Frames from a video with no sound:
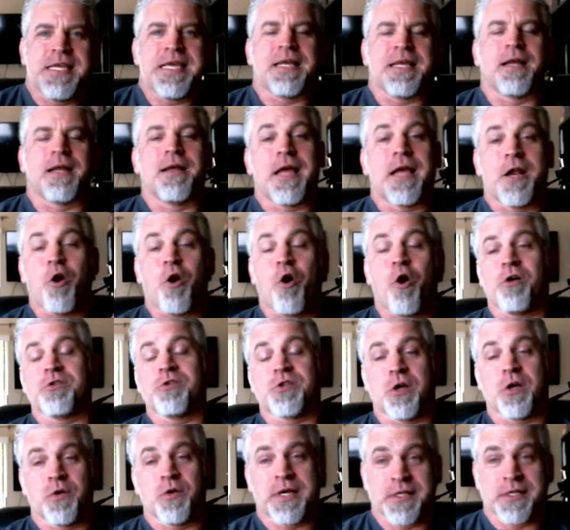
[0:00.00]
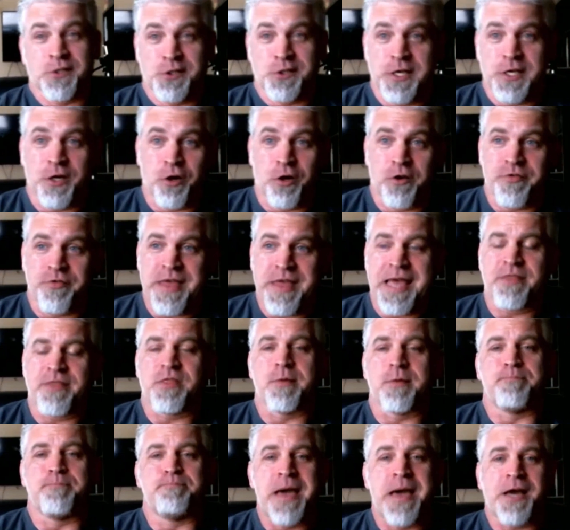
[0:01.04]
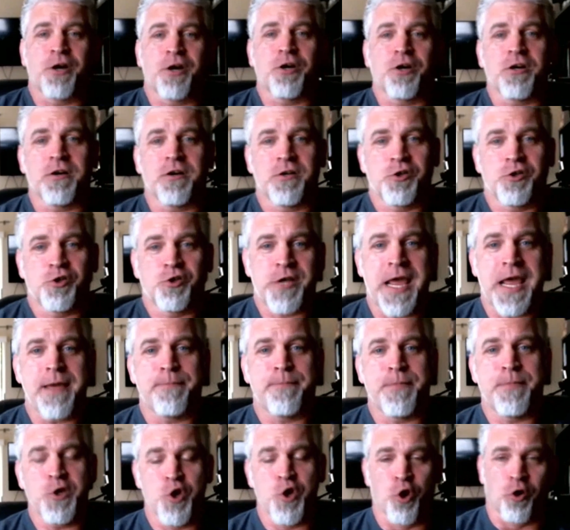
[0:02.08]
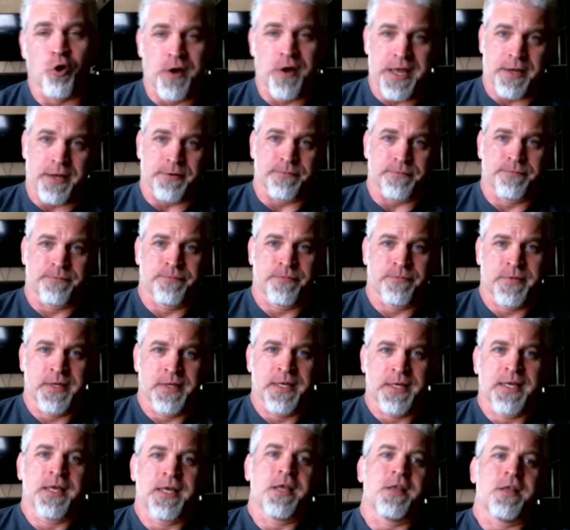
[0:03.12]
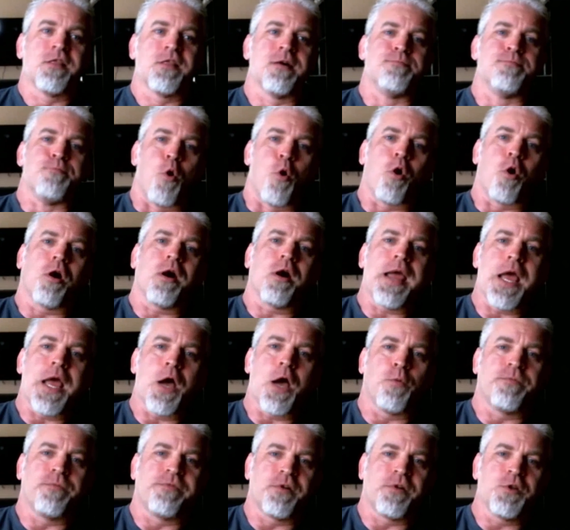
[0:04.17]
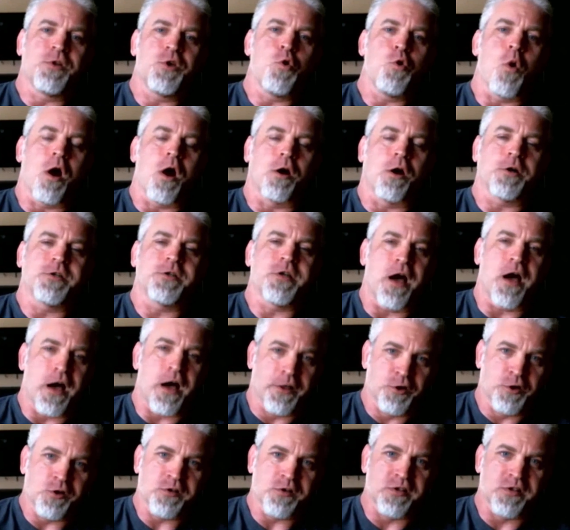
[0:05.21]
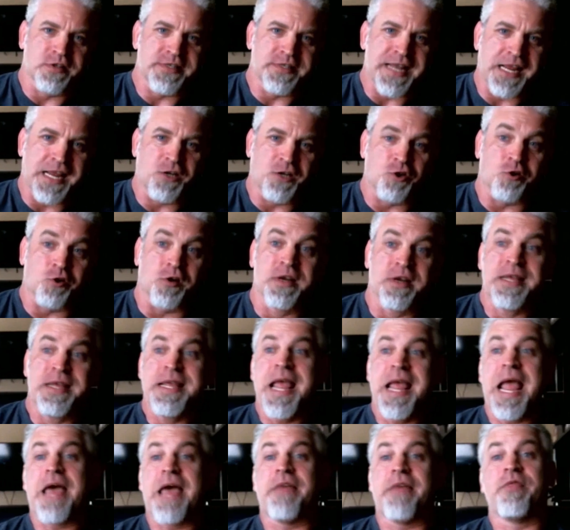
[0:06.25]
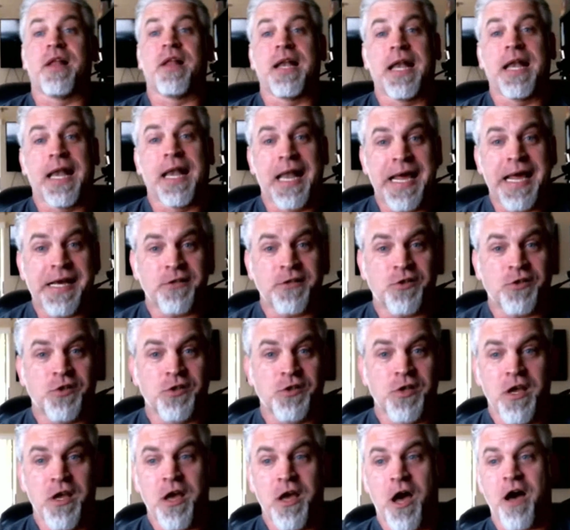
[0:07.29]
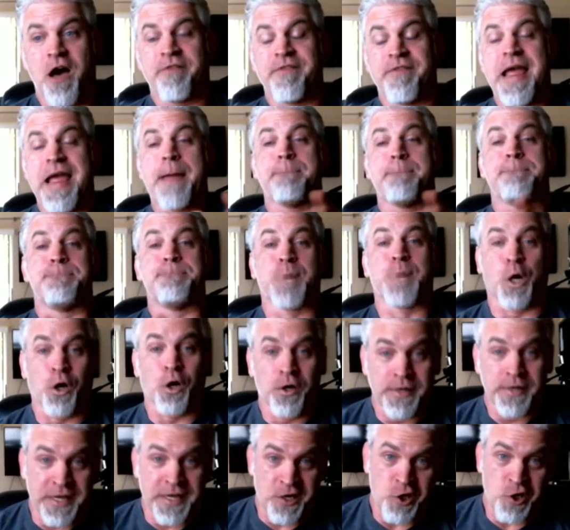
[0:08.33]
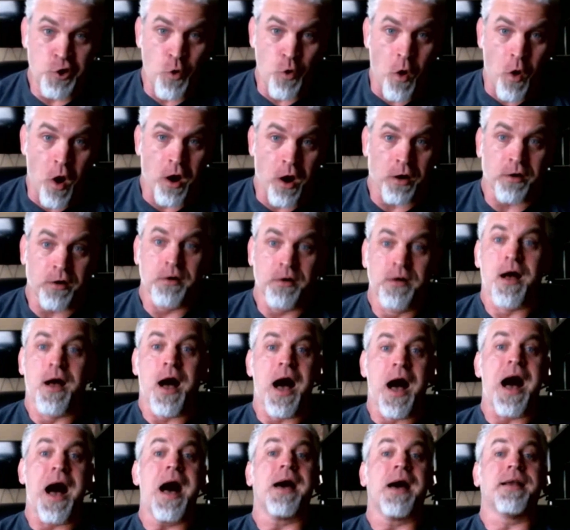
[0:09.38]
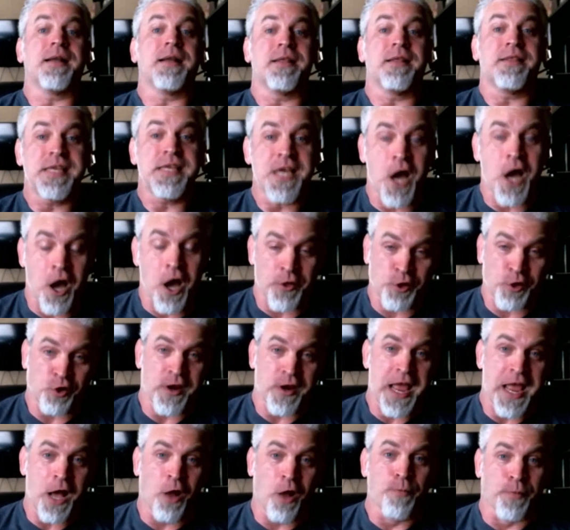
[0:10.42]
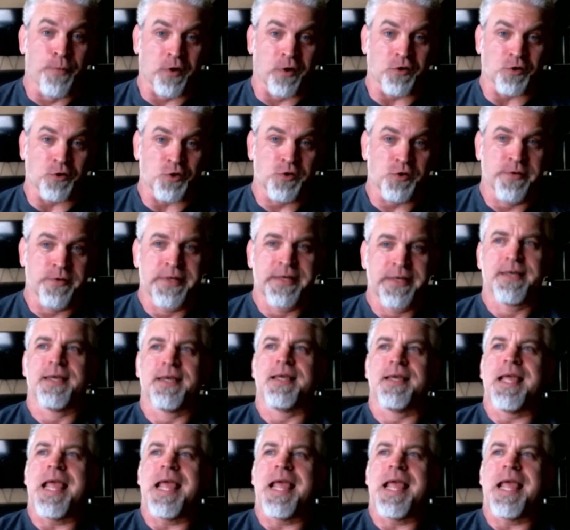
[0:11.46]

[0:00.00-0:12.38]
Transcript: The and also consider that the better shape you're in, the more helpful you are to others in danger, and the less of a burden you are on the other helpers.